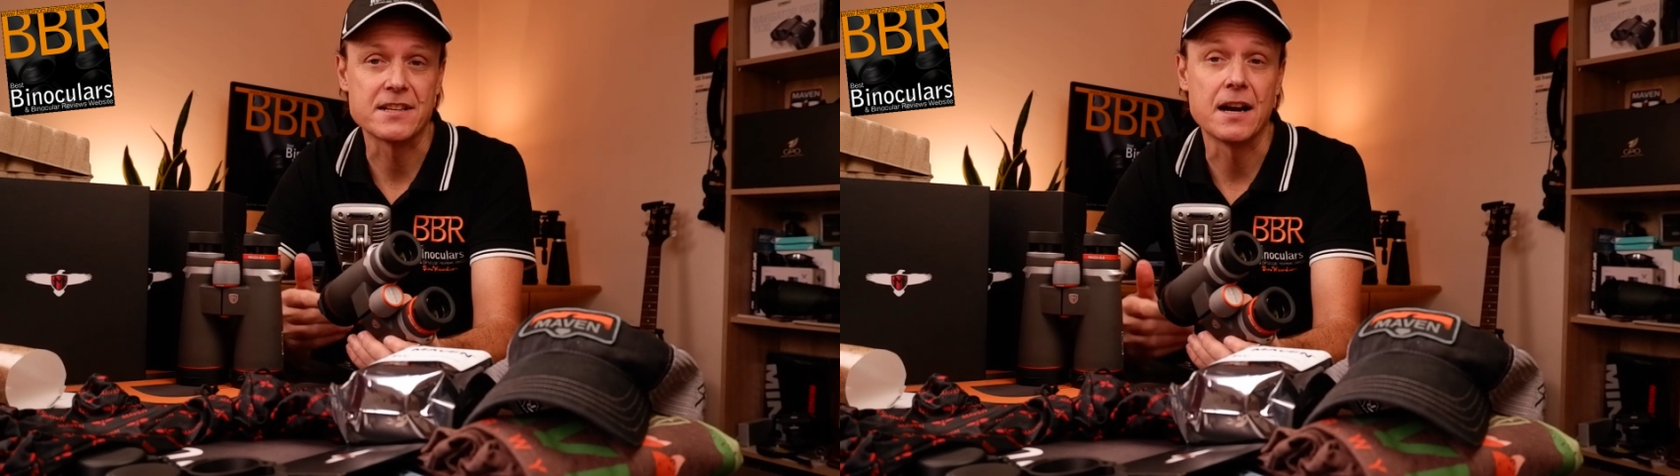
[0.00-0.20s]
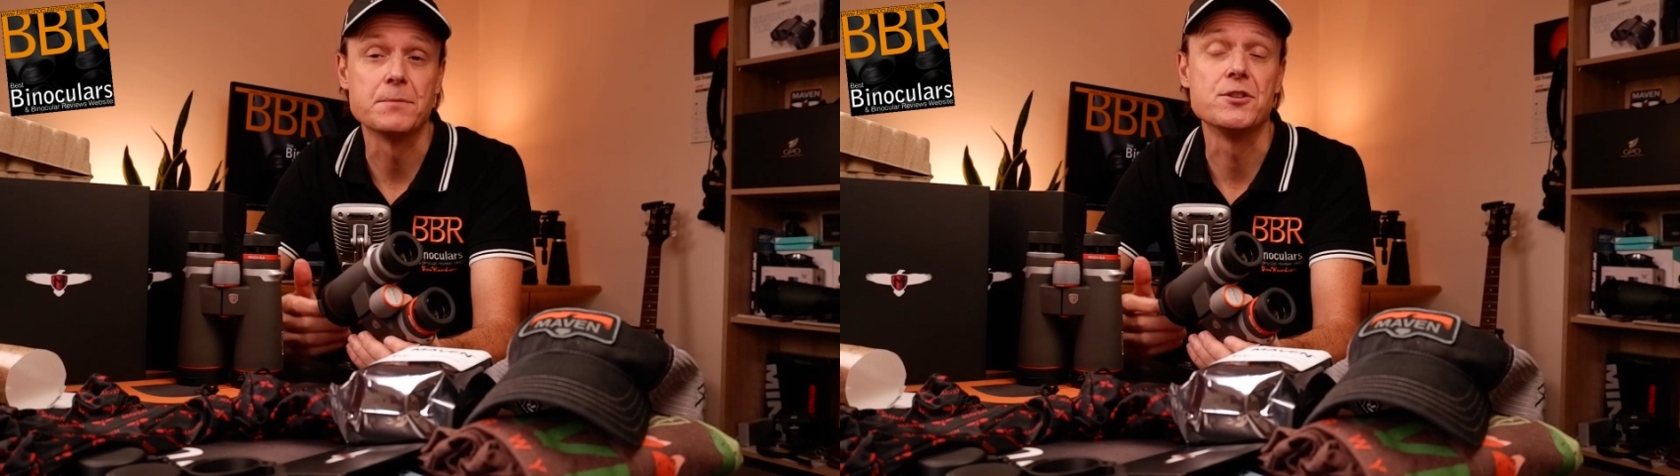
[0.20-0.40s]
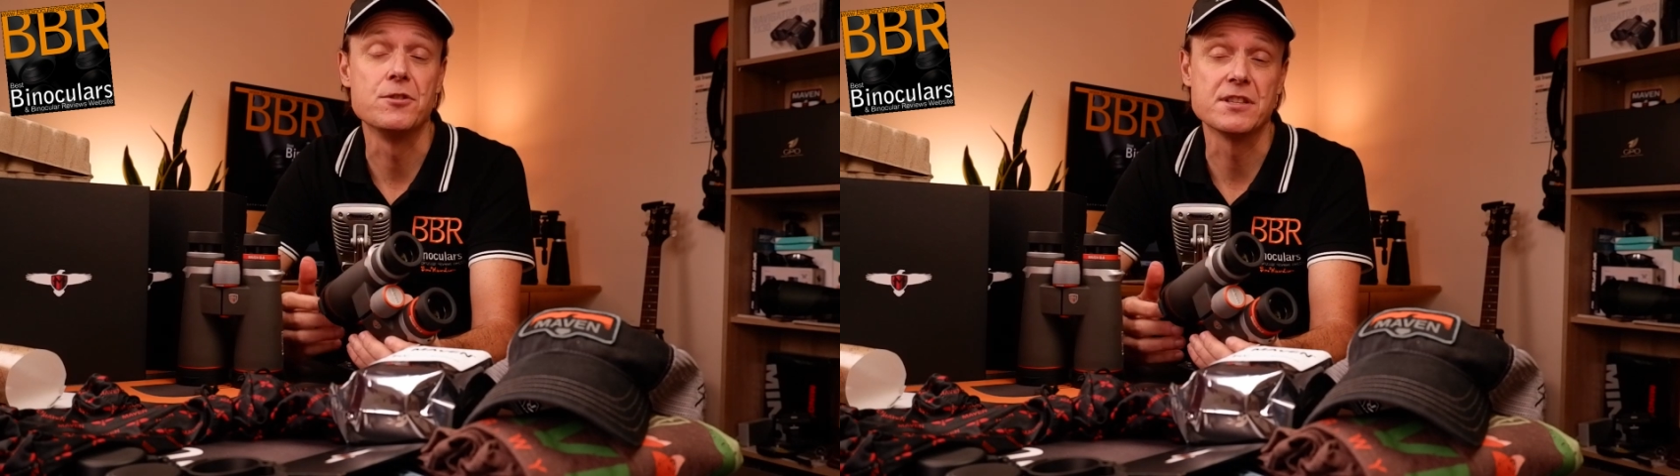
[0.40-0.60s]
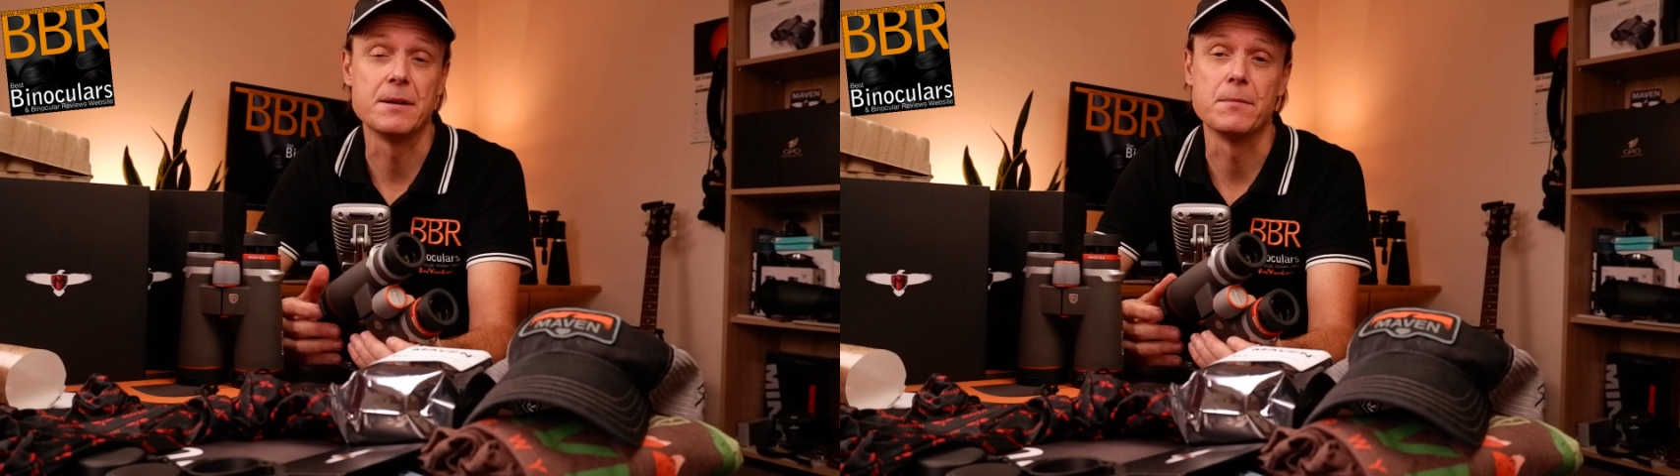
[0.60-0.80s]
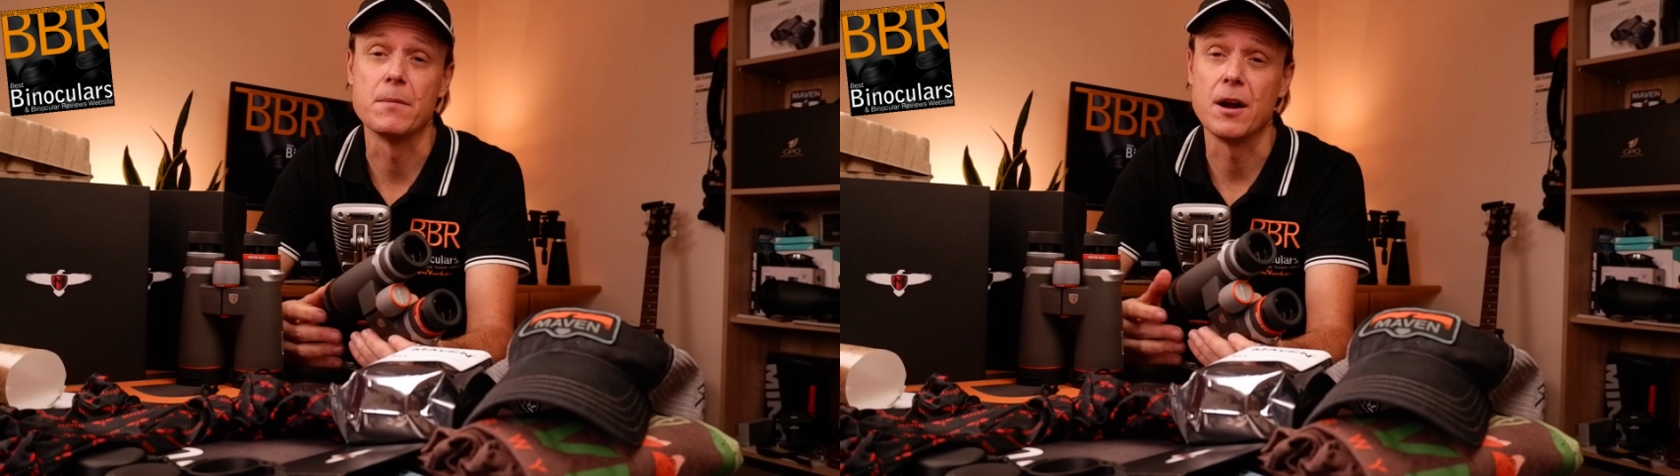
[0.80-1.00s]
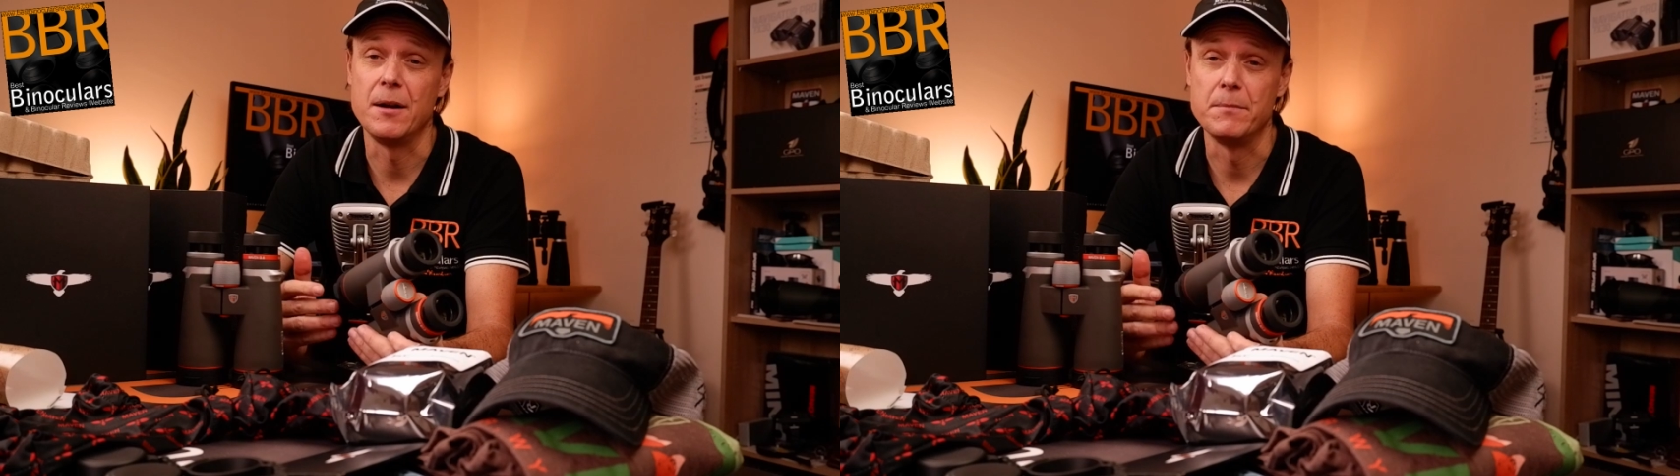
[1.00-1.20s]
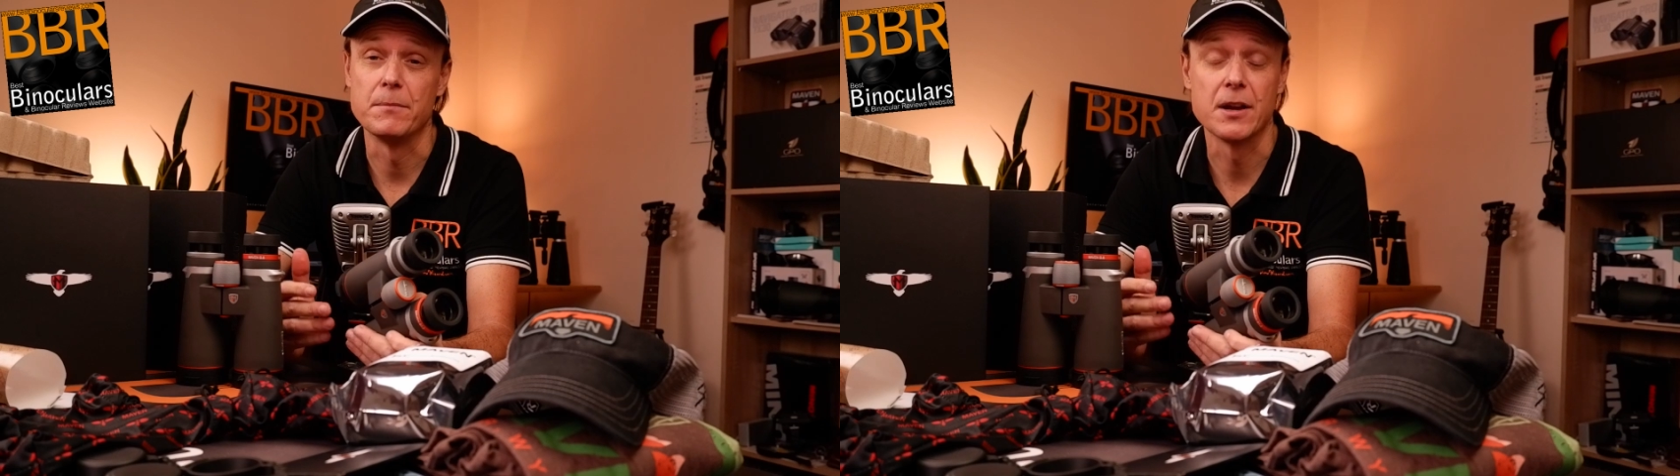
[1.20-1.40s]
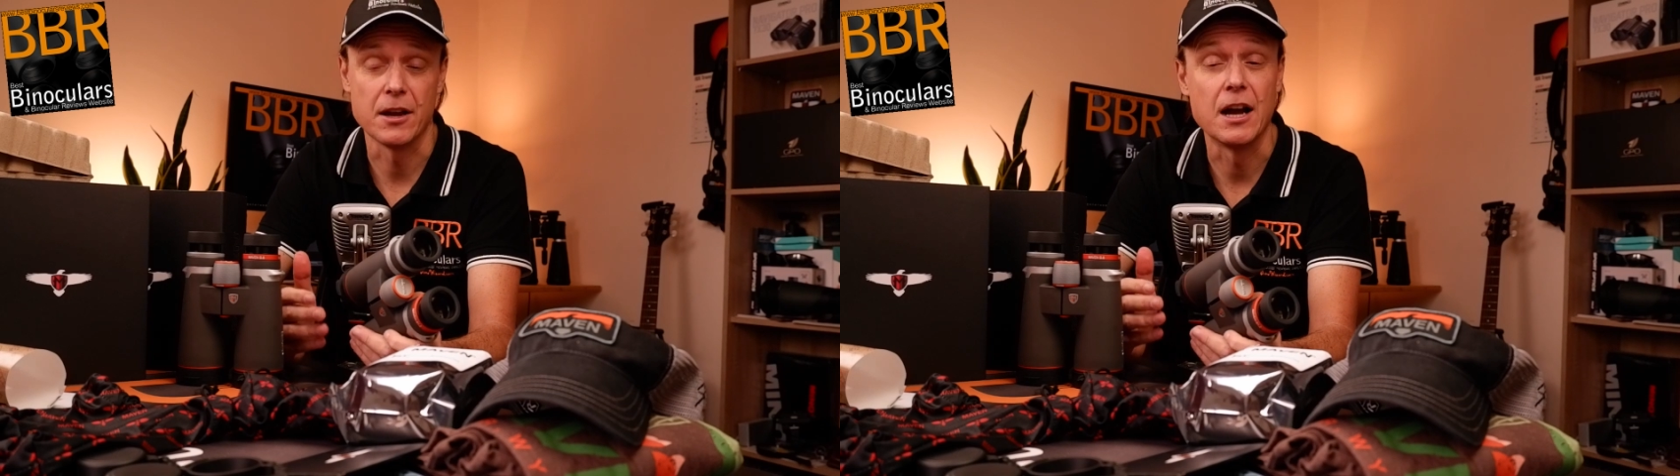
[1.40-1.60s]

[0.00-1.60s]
time to use them, um,